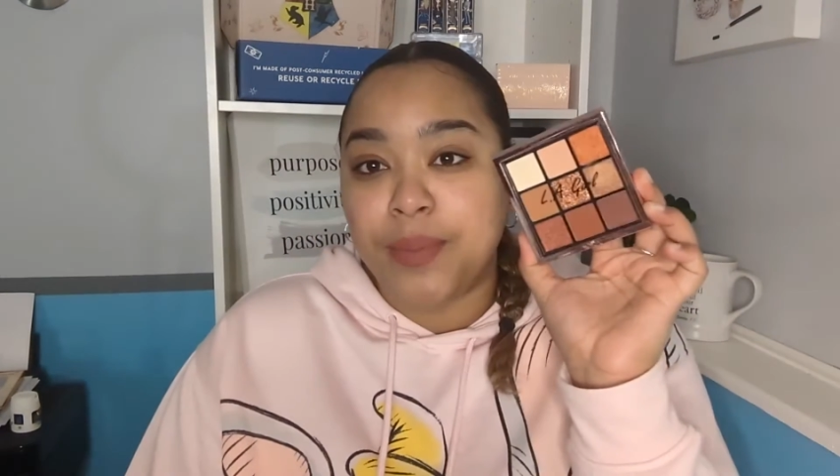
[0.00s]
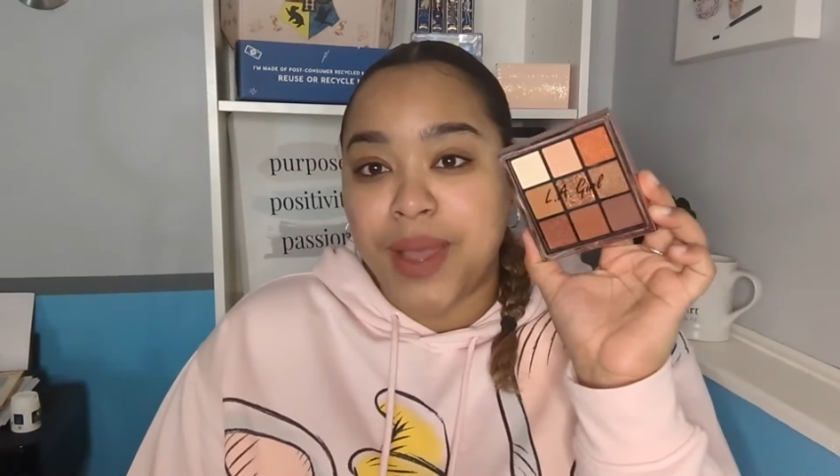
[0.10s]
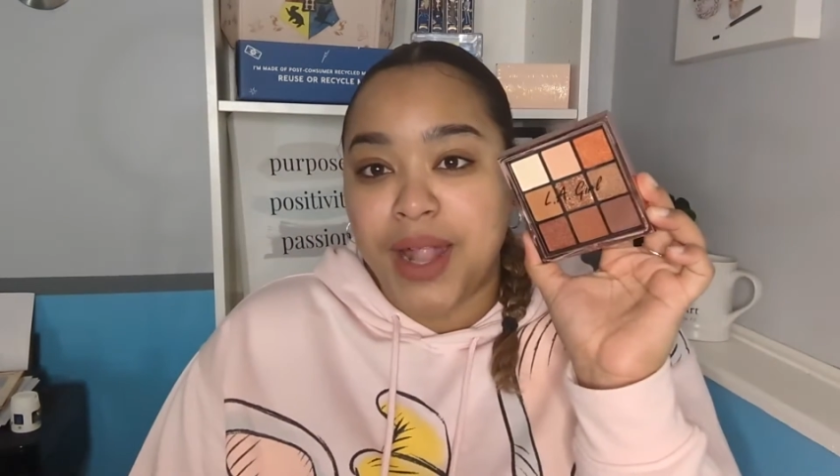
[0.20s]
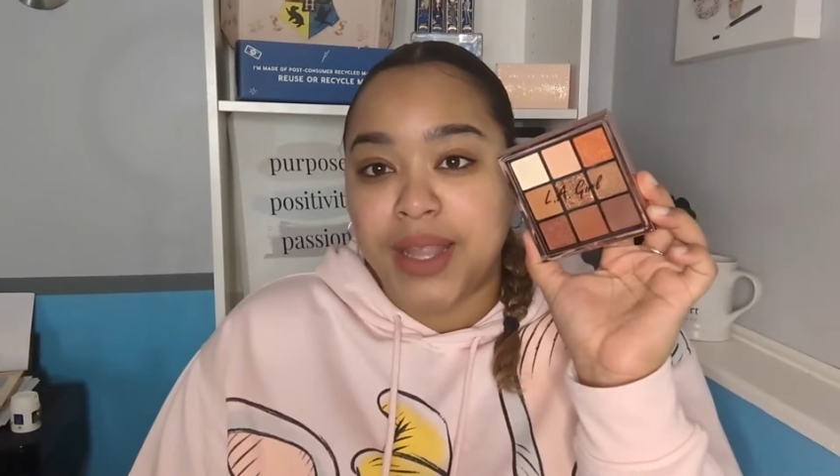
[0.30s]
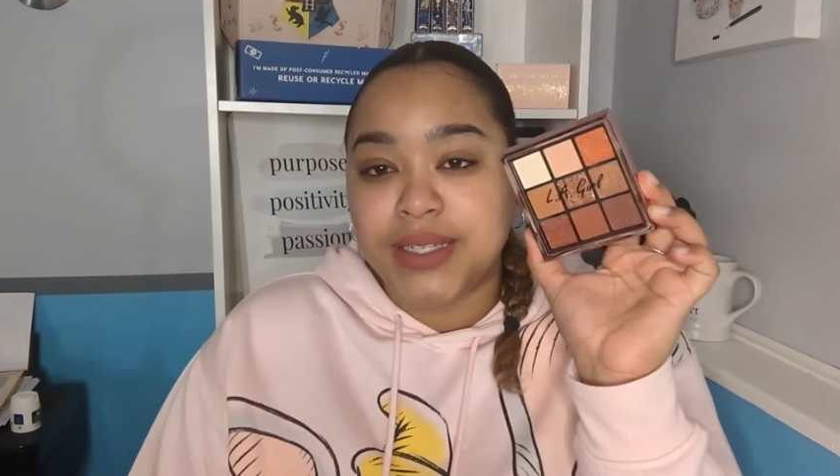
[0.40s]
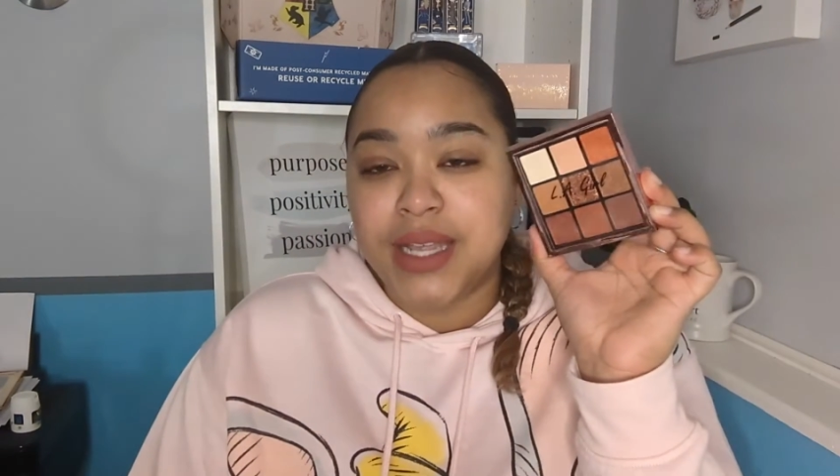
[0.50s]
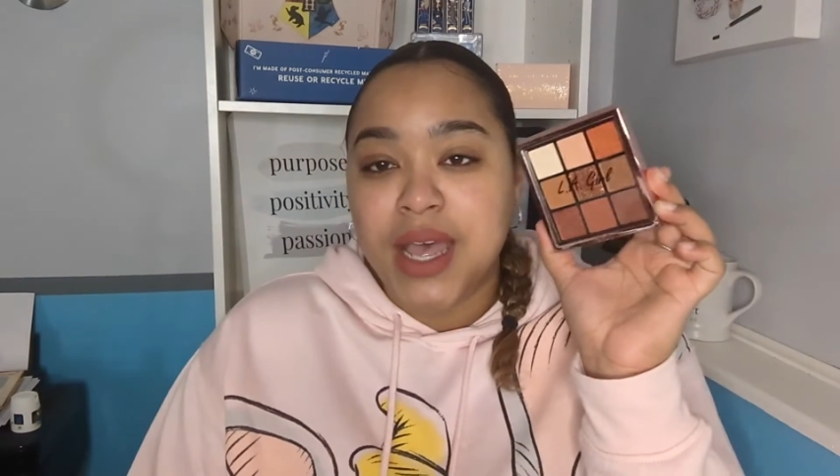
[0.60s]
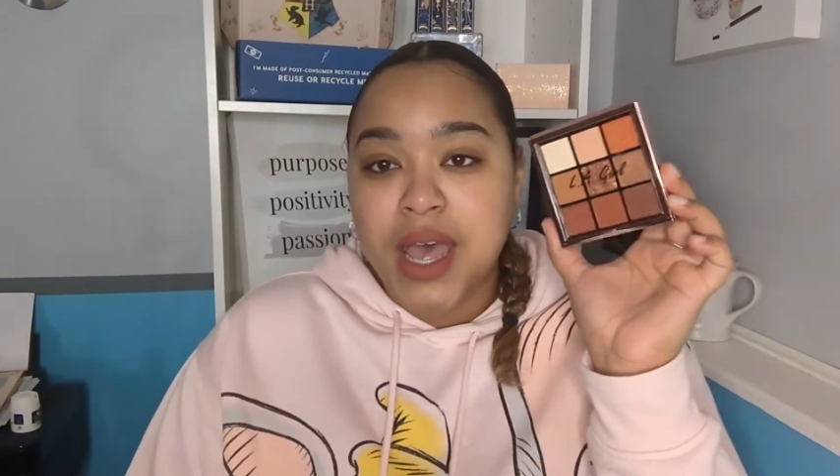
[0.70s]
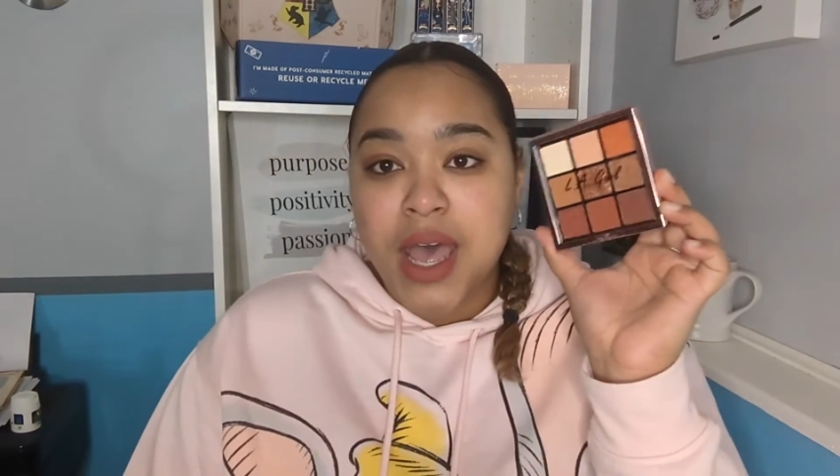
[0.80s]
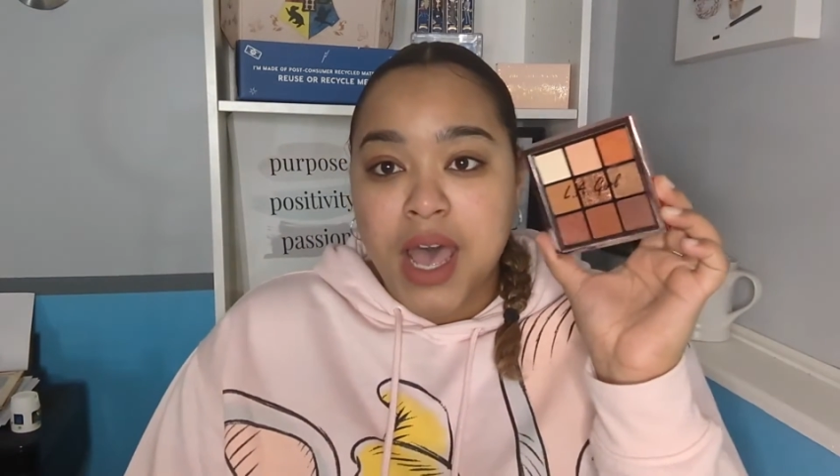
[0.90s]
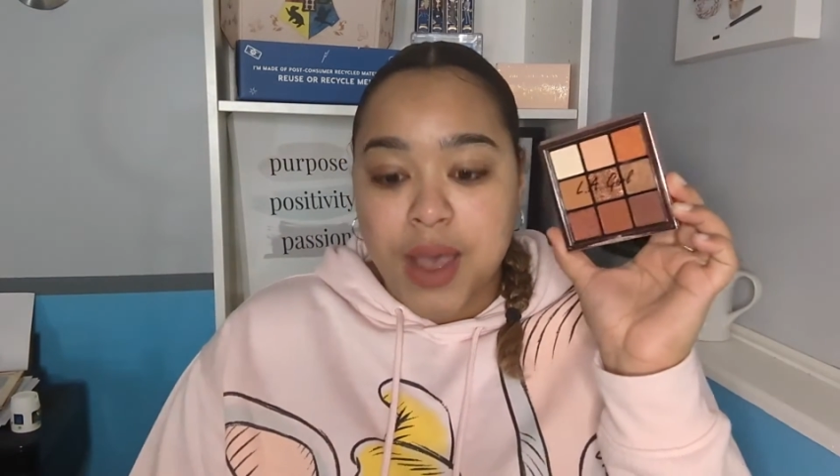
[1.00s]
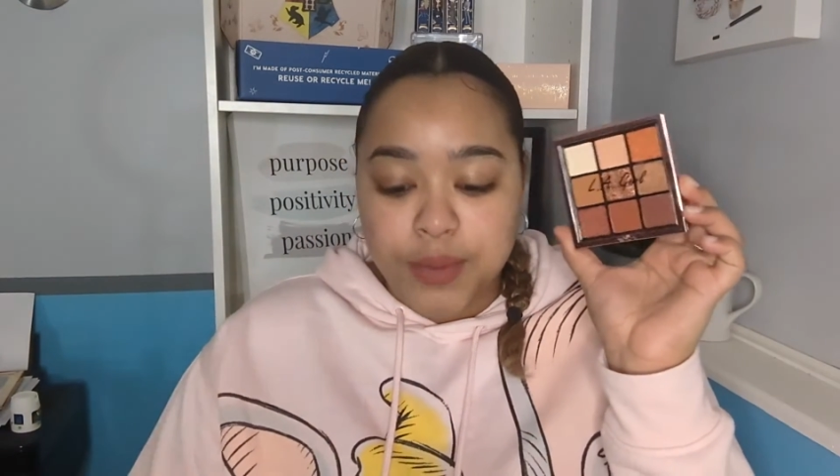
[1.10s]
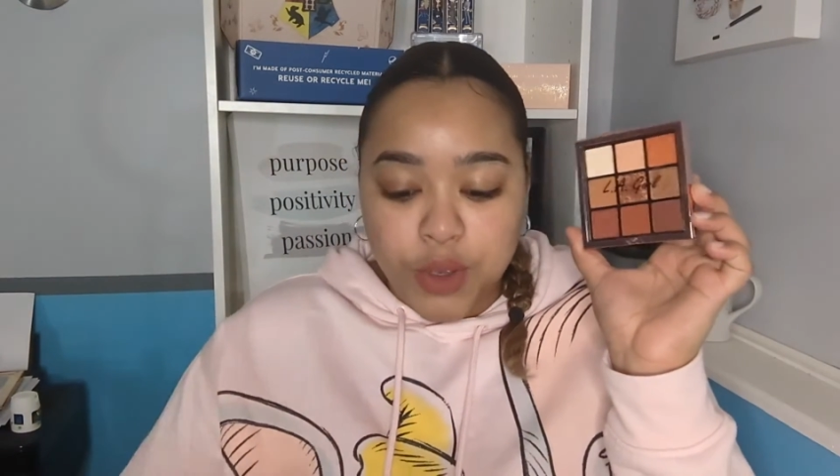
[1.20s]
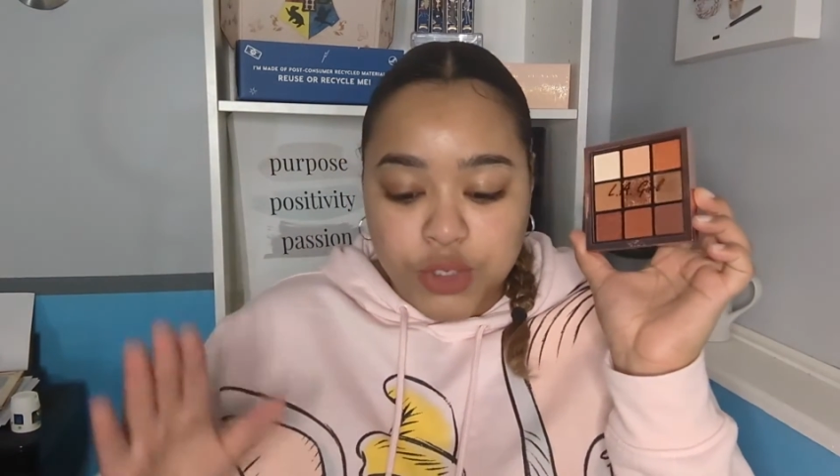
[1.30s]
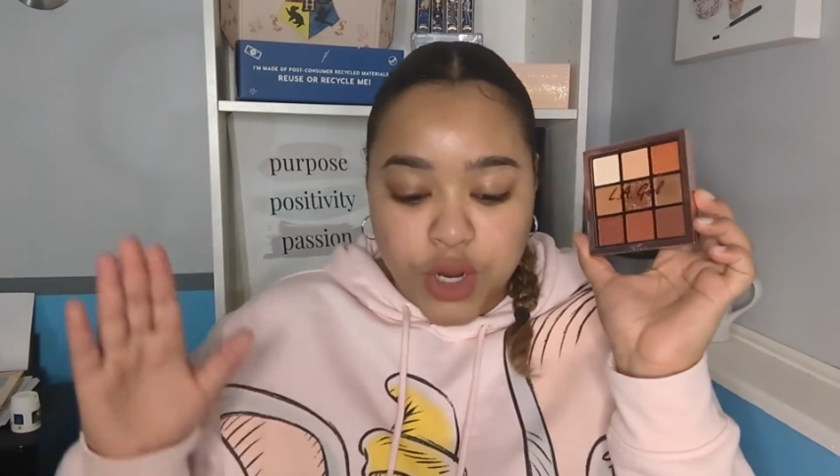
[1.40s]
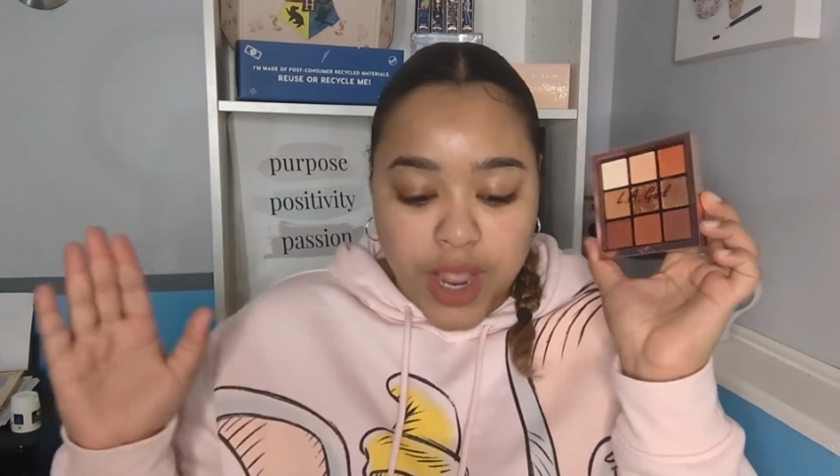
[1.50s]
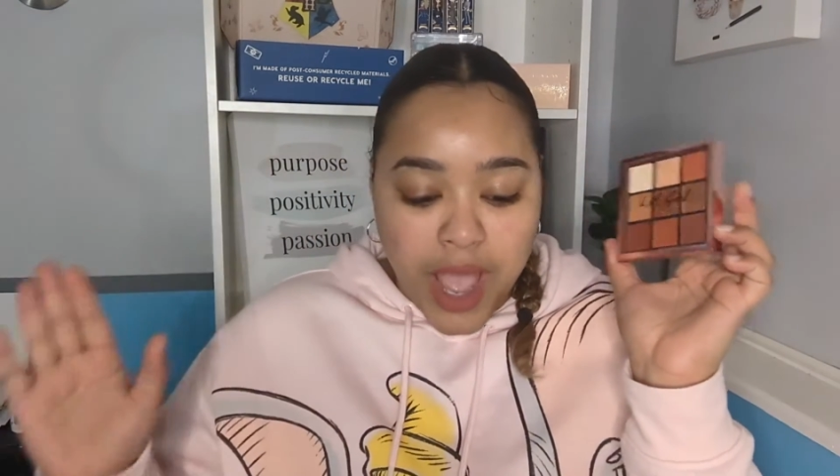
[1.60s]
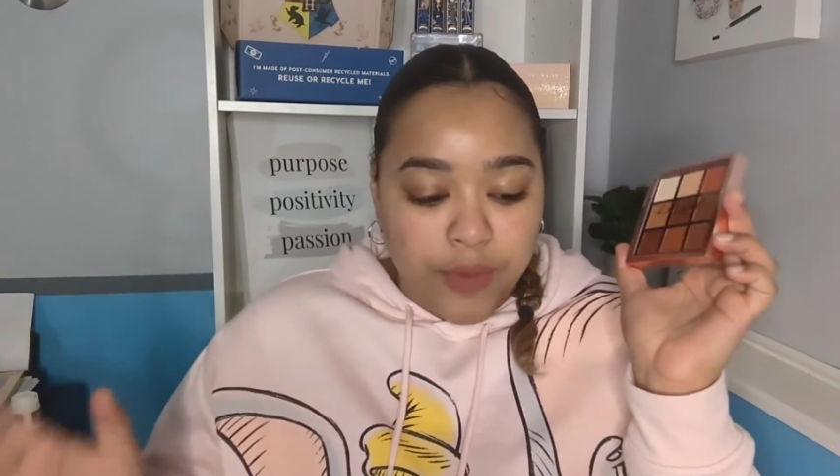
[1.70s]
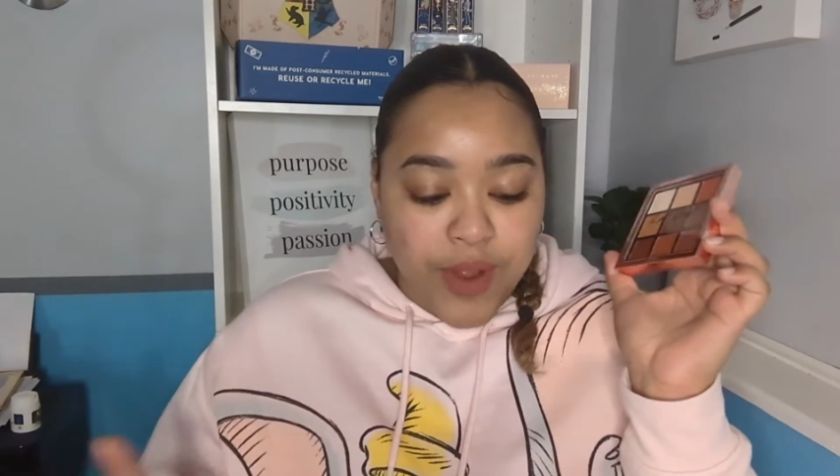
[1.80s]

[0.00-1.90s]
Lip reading: Palette. I